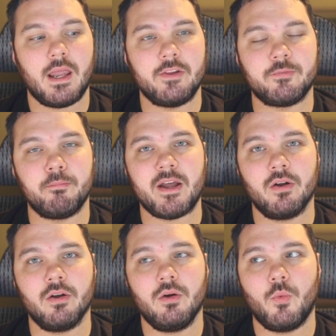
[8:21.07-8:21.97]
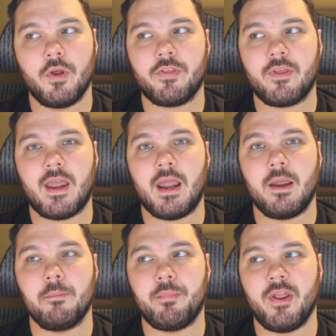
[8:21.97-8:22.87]
is better with
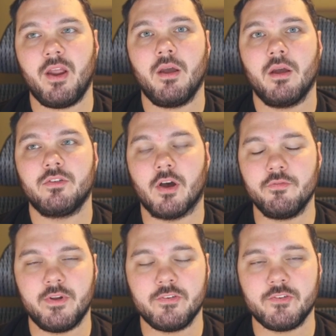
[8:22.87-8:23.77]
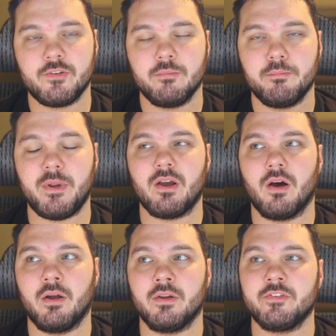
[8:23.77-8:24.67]
a big toughness
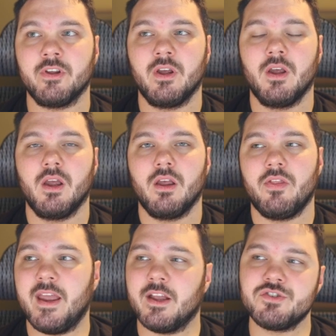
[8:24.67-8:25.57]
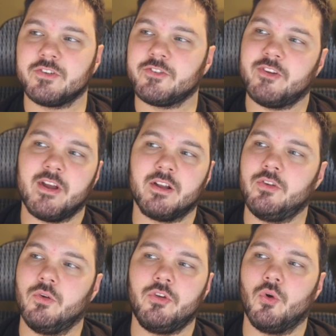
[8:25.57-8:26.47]
because they can just stick a
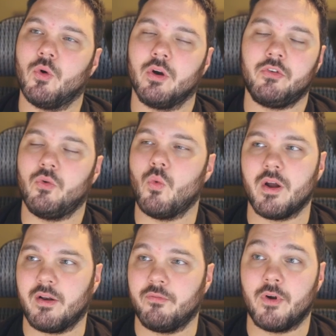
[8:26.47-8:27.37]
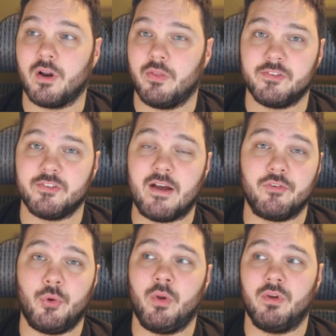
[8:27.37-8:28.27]
2/2 or a 2/1 in front of this
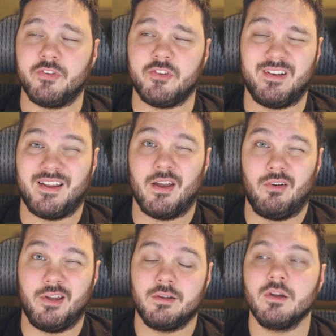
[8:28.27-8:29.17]
after you enlist it to kill it.